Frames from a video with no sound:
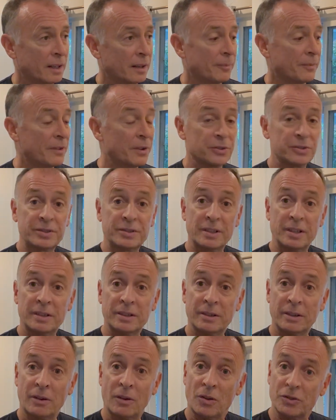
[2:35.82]
There's
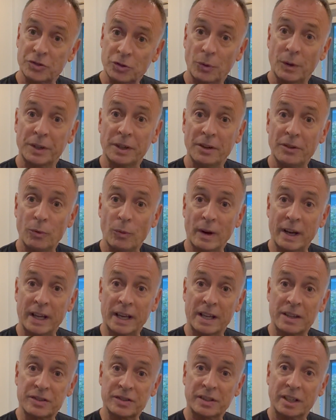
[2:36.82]
also another
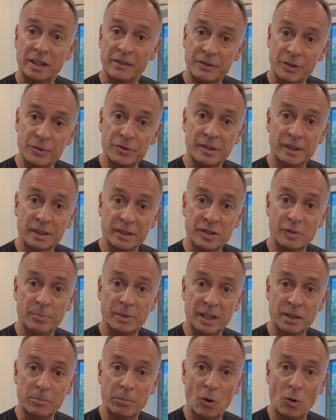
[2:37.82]
way. Instead of using this
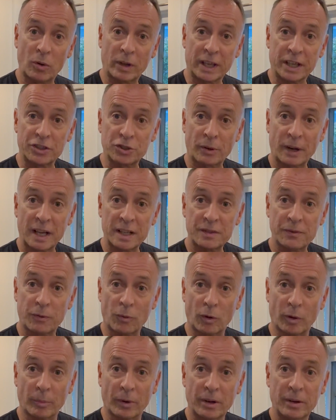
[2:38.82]
big bulky
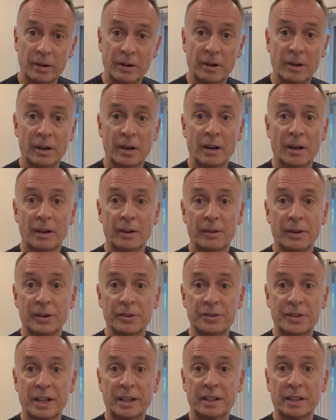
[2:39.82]
transformer,
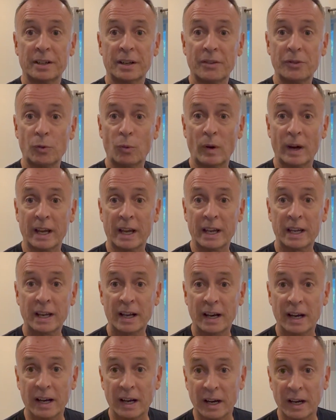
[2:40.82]
there's yet another way
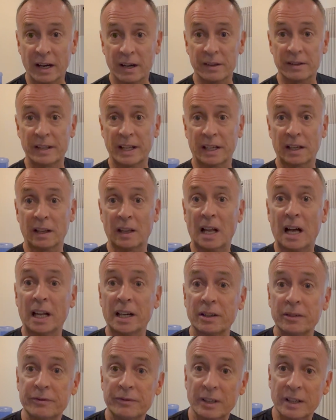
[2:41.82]
that a
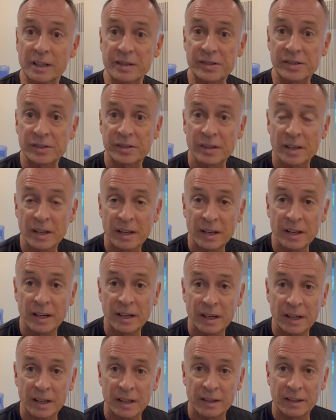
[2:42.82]
lot of us
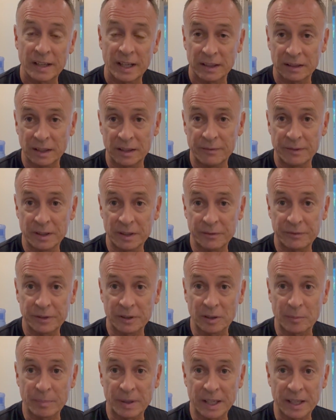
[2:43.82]
that live in the
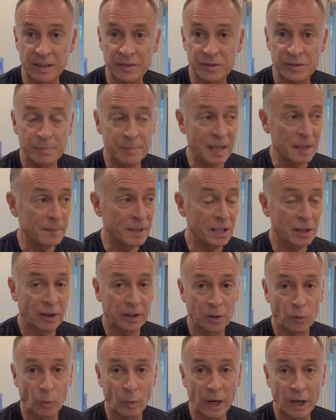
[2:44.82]
Philippines may be
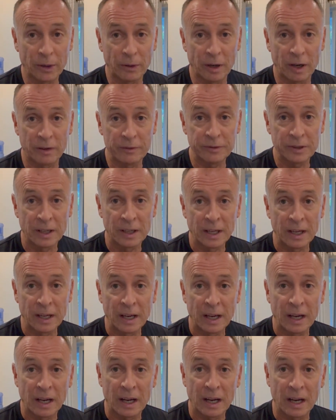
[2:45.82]
unaware of,
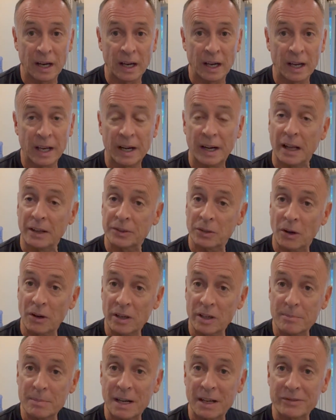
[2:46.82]
and I'll
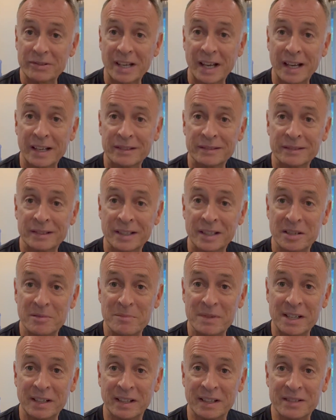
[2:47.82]
talk about that in a
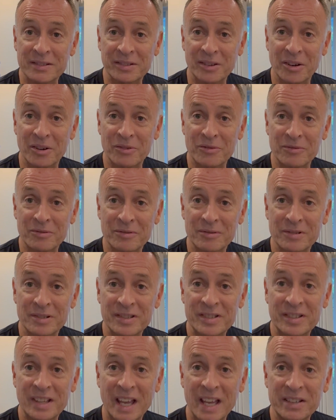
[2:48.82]
minute, so
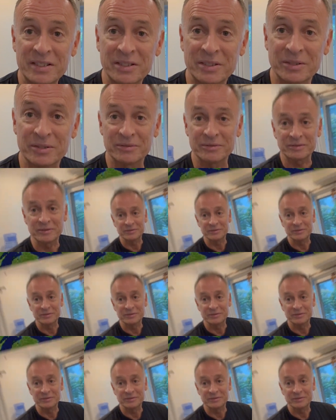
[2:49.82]
stay tuned.